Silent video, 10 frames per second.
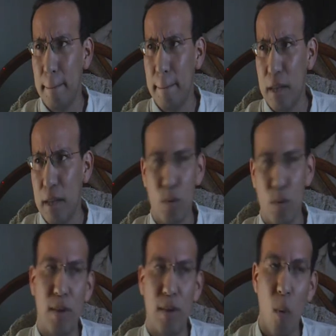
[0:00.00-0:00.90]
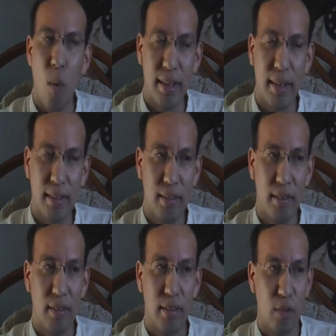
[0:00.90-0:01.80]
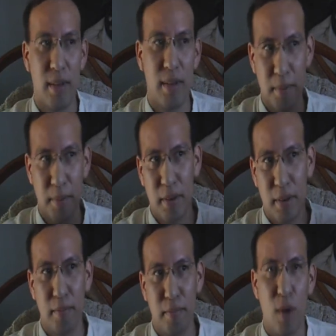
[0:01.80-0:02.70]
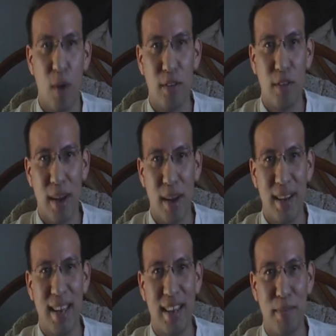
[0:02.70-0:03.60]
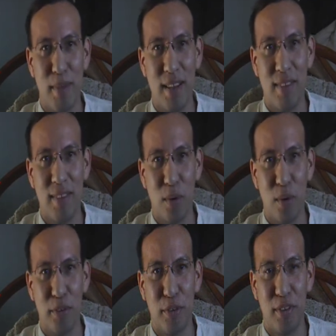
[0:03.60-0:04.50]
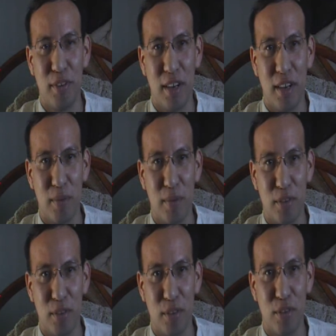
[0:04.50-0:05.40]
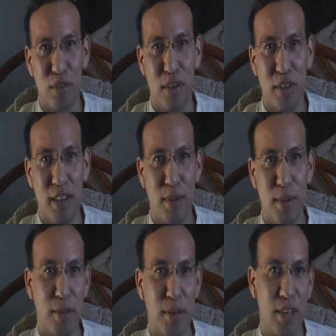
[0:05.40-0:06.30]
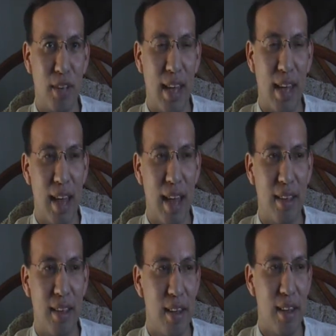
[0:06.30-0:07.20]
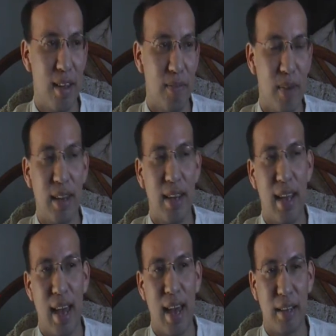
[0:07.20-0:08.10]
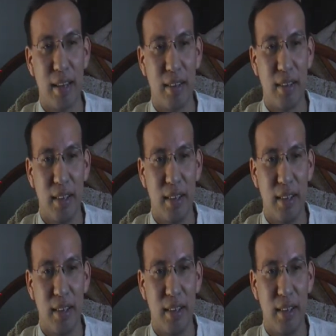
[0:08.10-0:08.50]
as to what it was. That's why I'm going to go and try to get as many of the old original dub as much as I can find at AX.